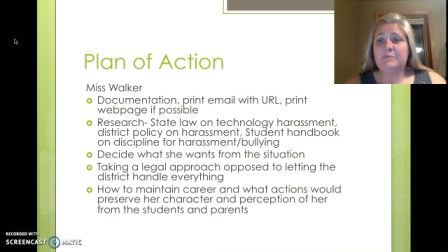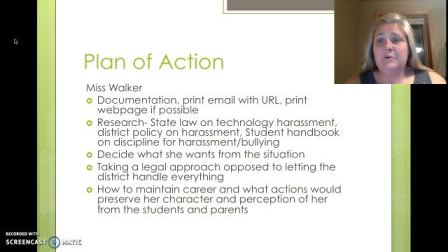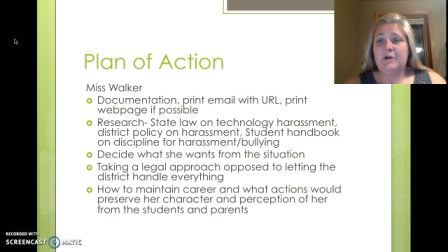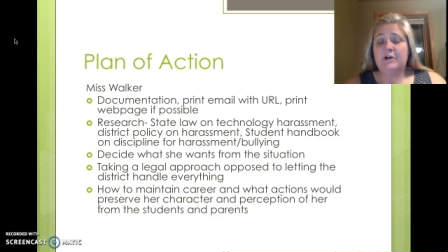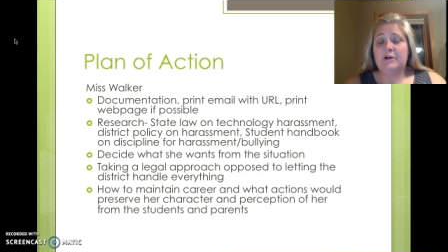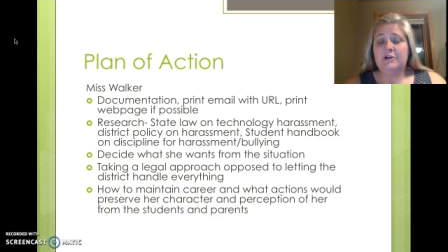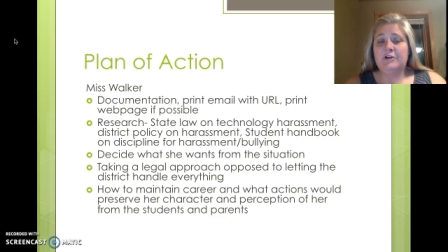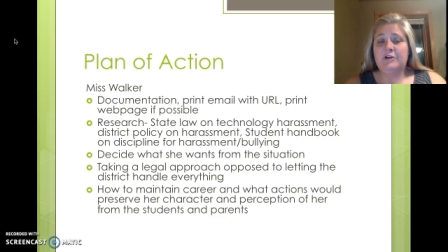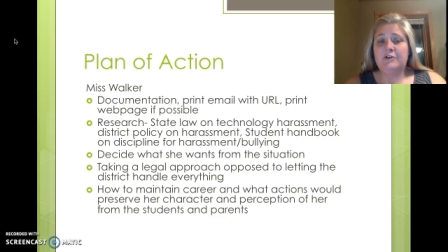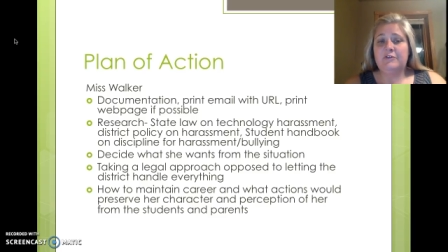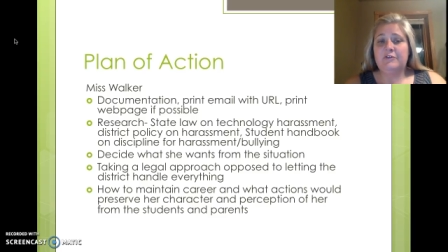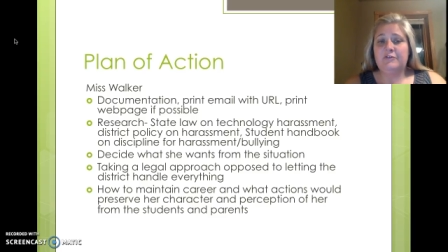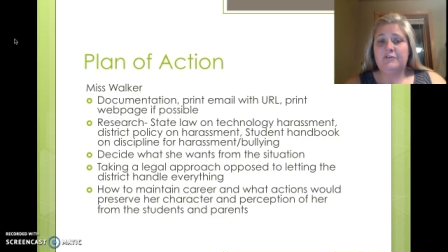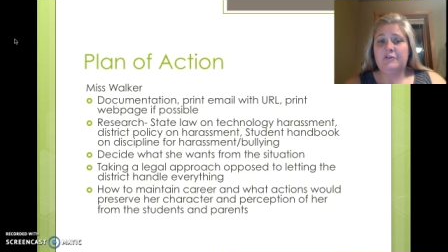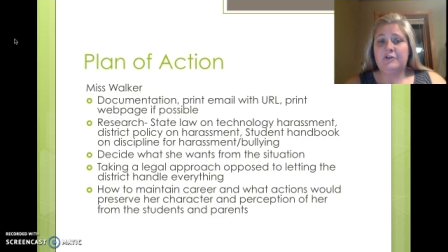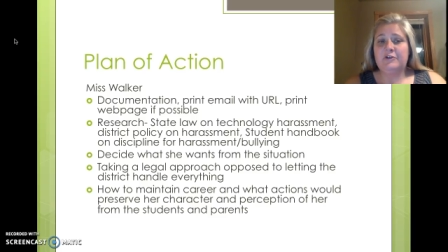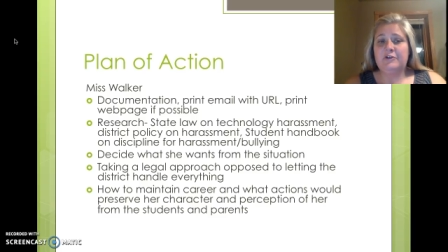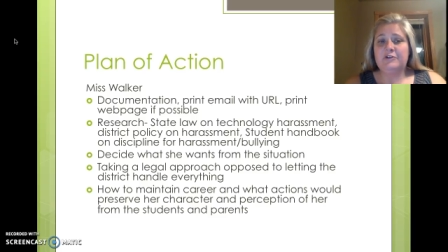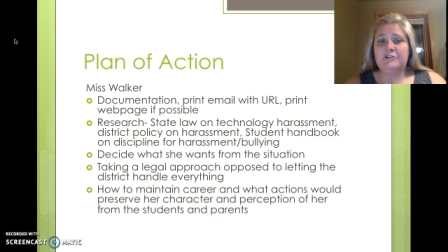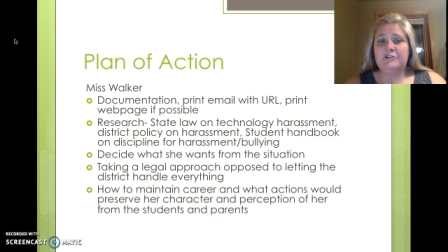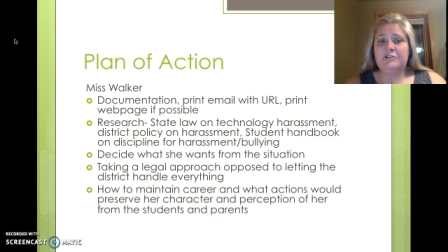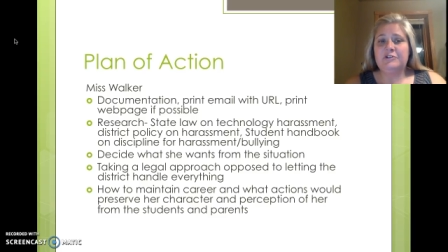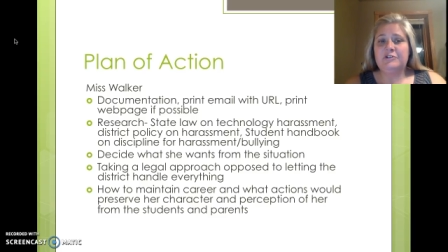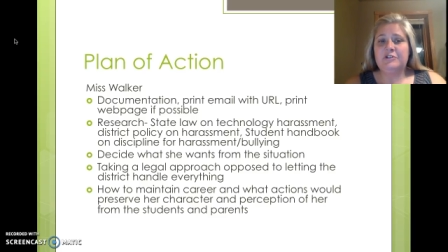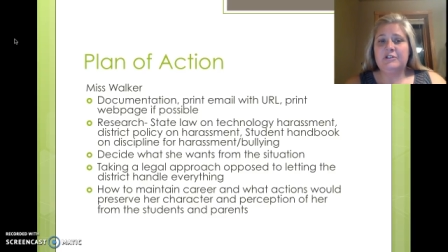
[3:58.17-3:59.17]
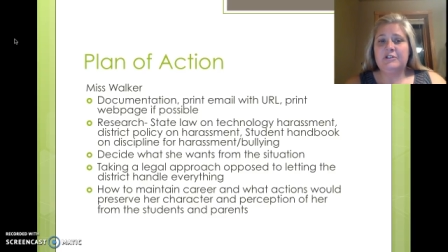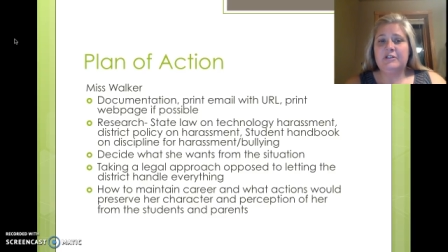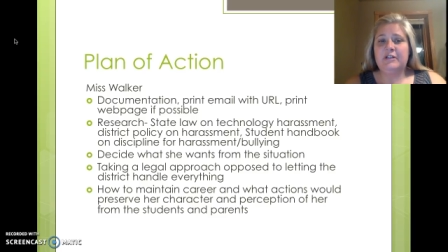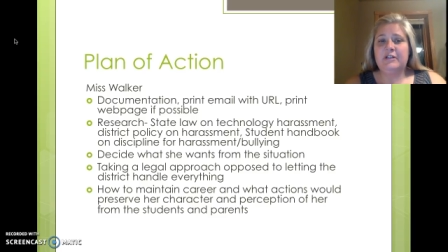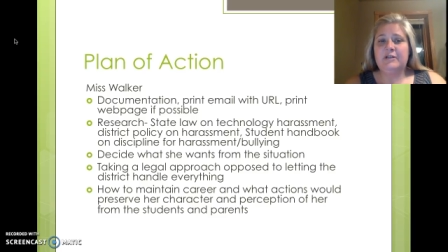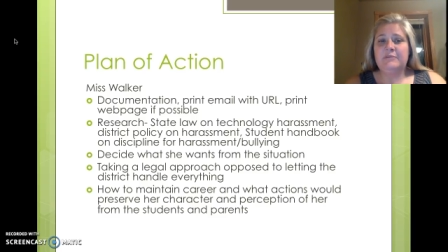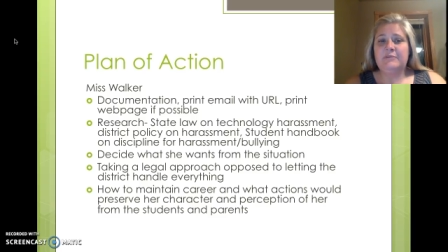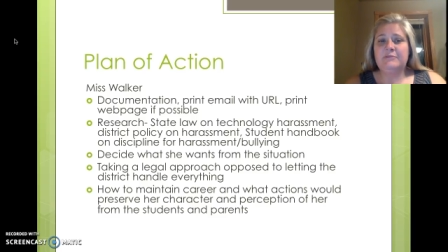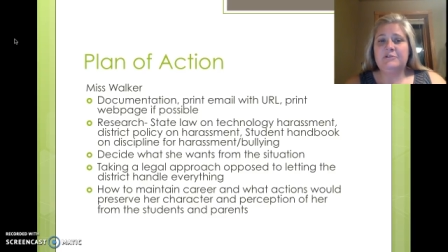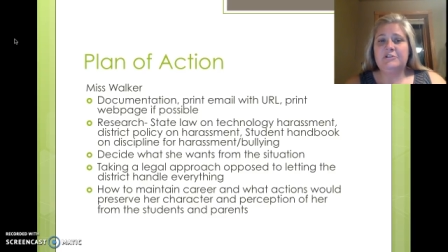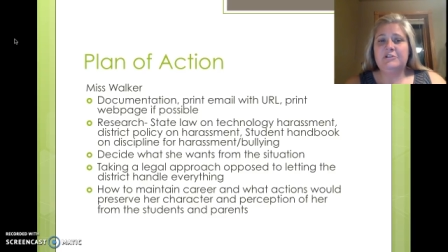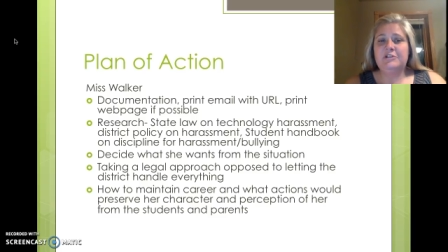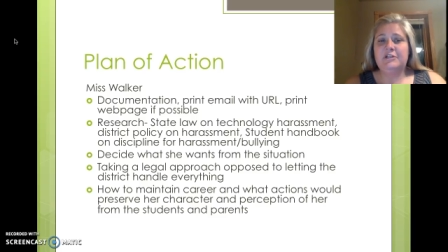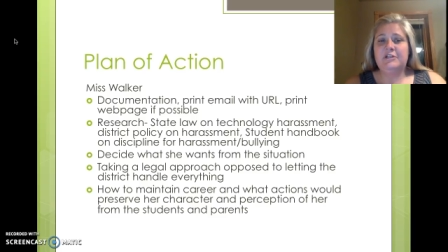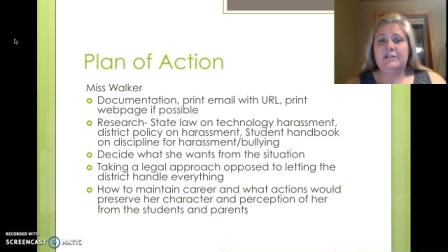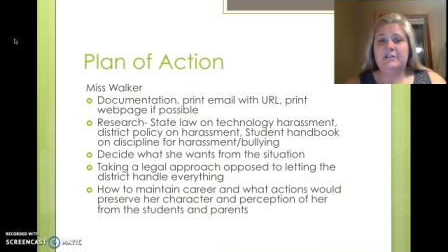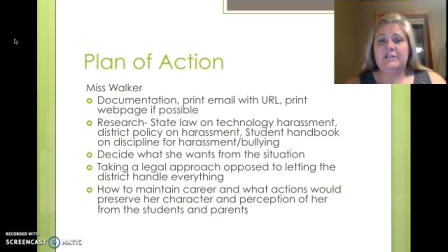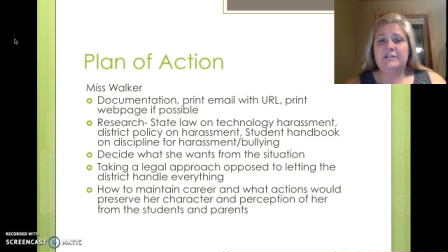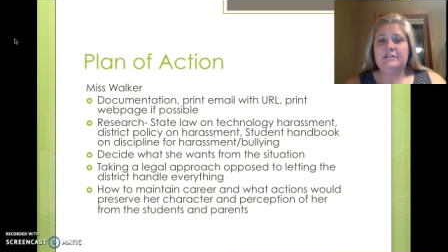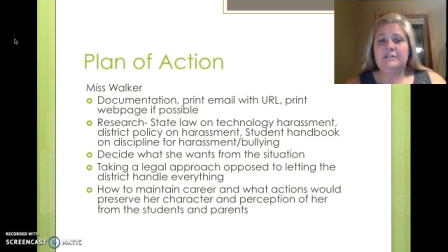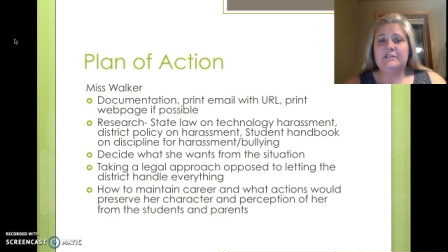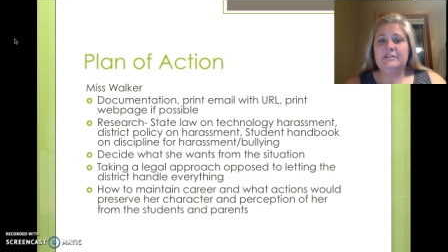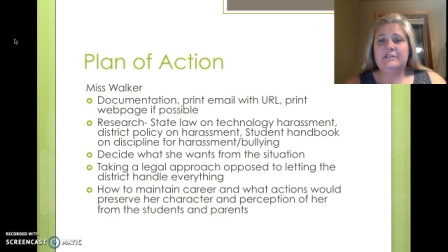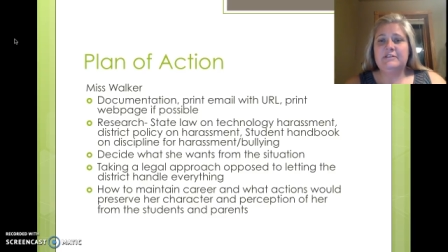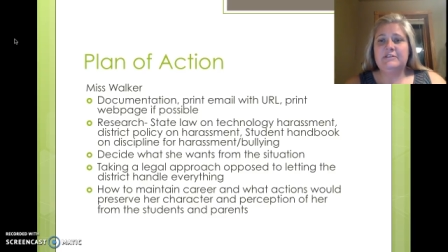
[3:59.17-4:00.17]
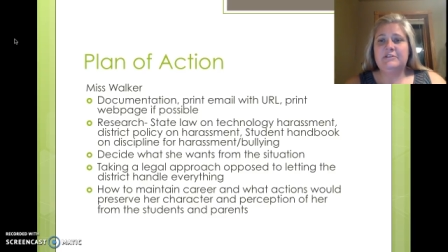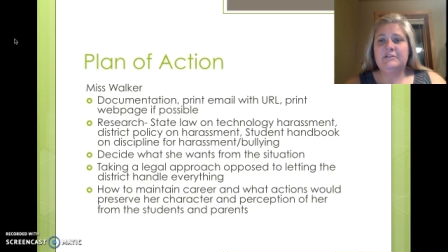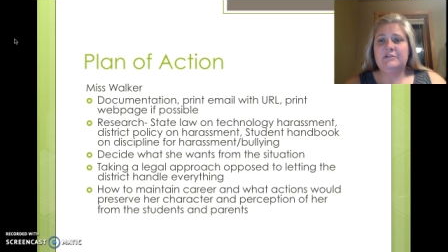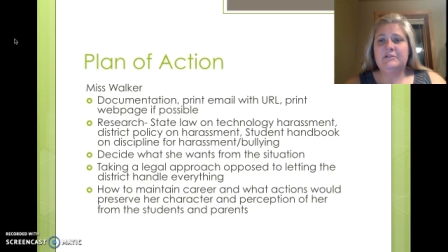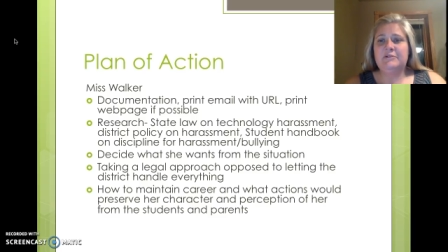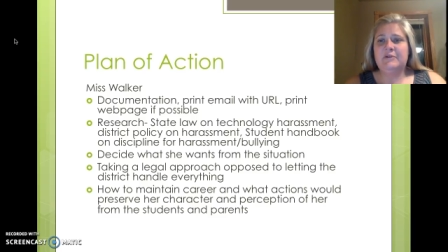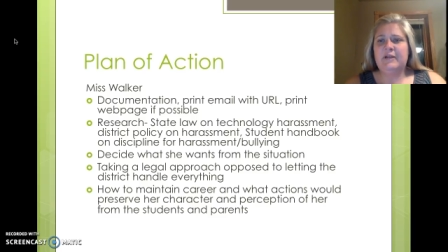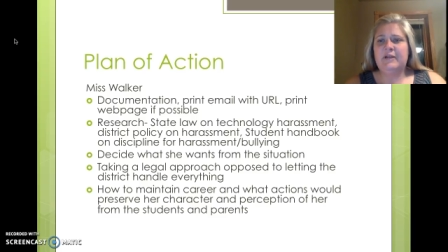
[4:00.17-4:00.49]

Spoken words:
Walker first. She needs to